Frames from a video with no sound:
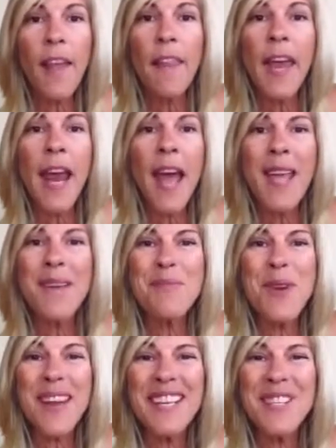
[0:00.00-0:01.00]
that I am
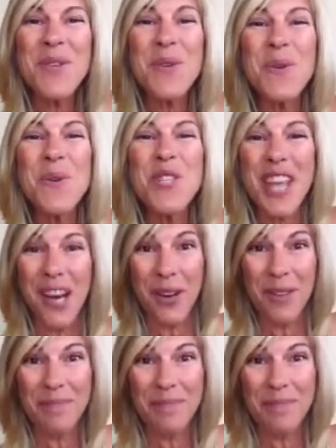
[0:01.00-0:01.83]
ready to share.